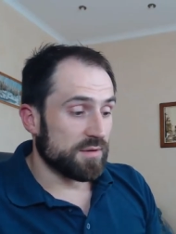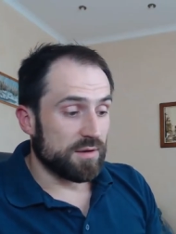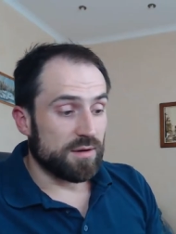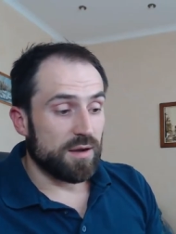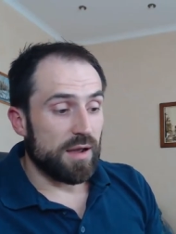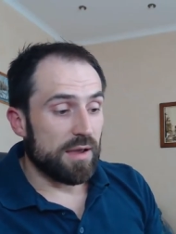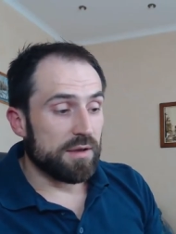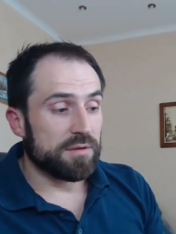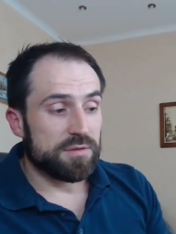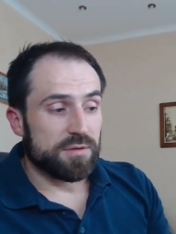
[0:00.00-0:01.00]
Uh,
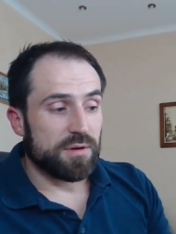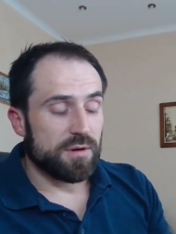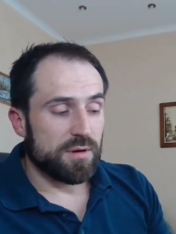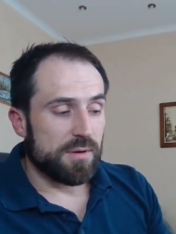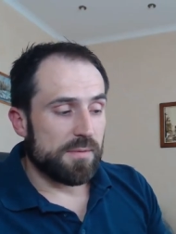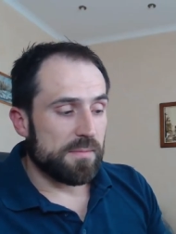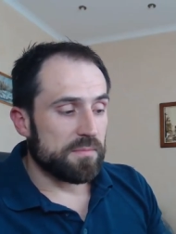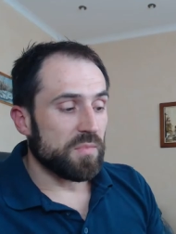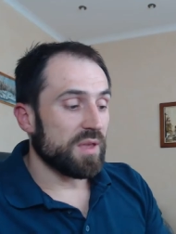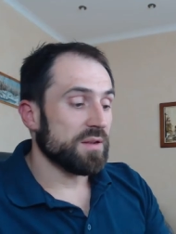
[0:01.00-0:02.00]
and uh,
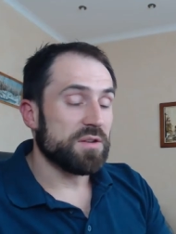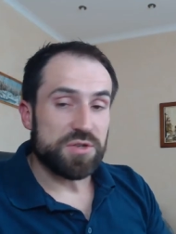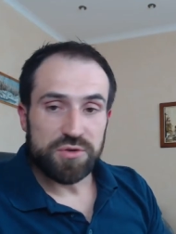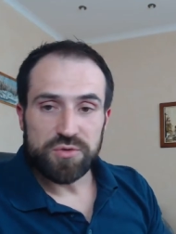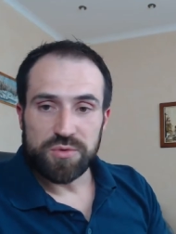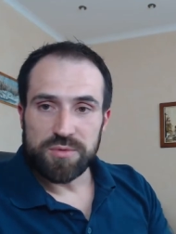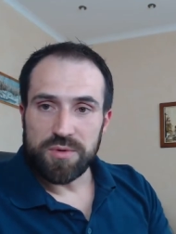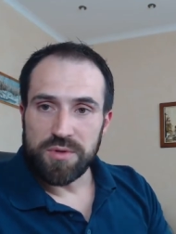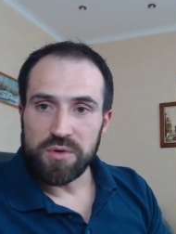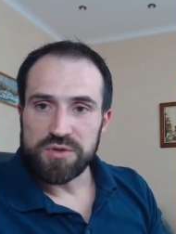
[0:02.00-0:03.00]
in addition
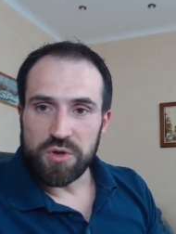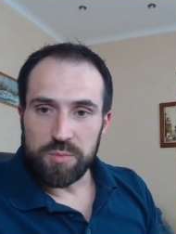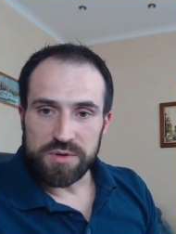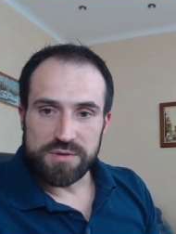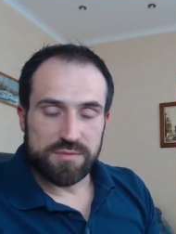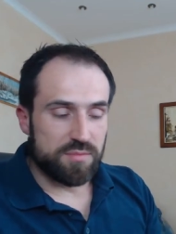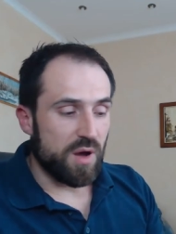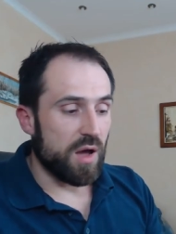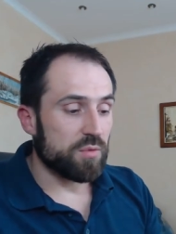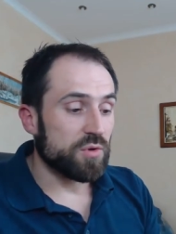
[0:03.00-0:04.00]
to those topics,
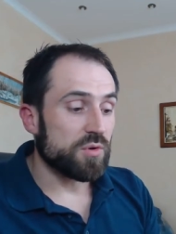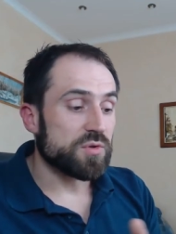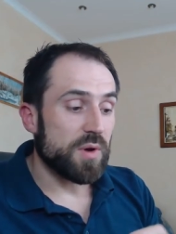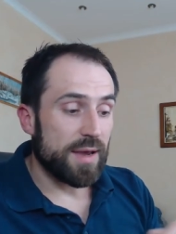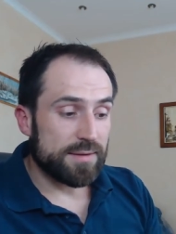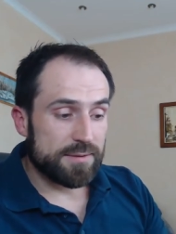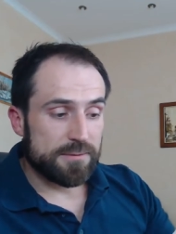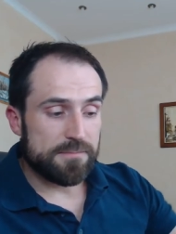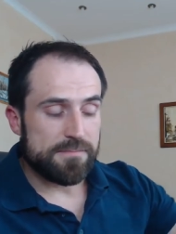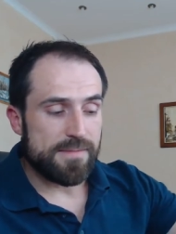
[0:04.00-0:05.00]
I would also add
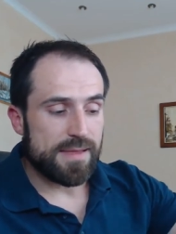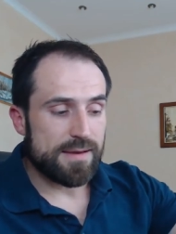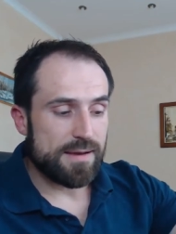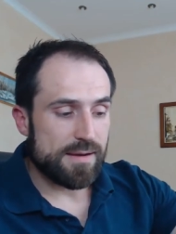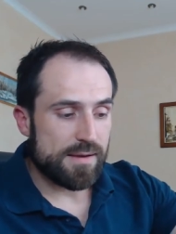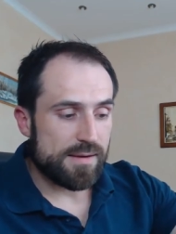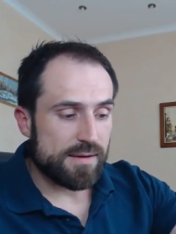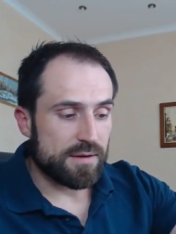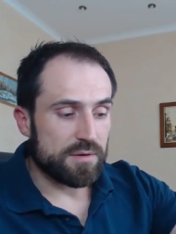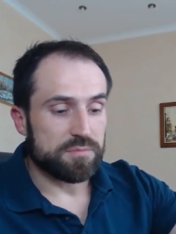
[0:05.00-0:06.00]
uh,
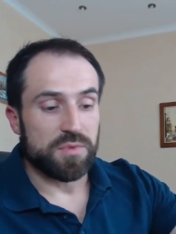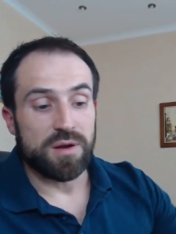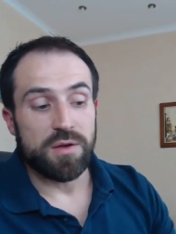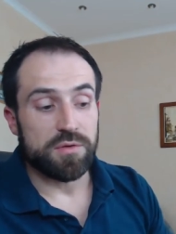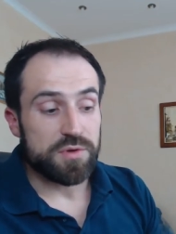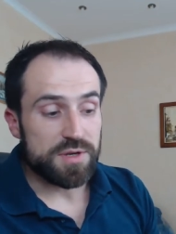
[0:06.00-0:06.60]
um, another